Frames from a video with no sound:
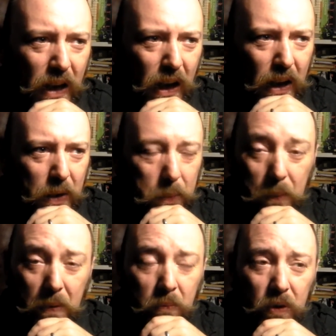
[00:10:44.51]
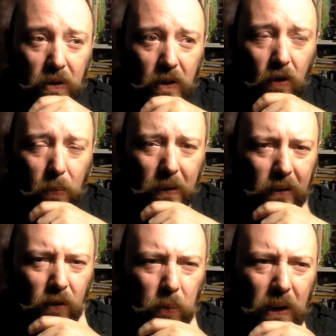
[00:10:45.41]
and my mum was in
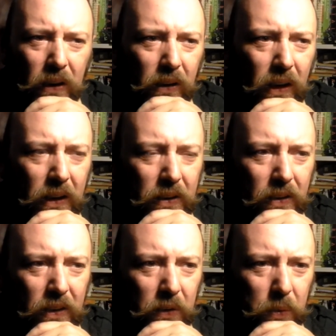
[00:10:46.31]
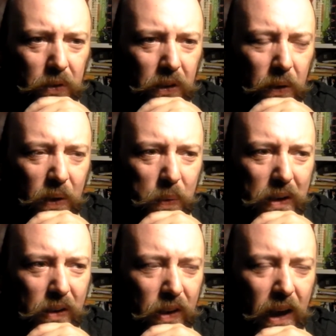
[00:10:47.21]
hospital as well, and things weren't going
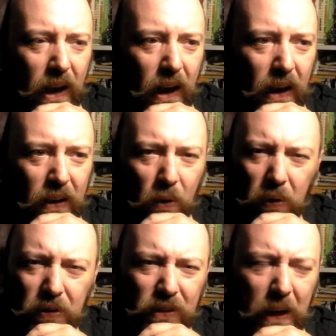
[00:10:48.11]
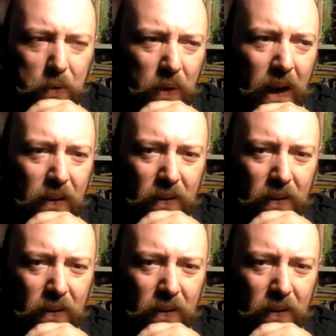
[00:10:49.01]
well there, and it all just came to a head.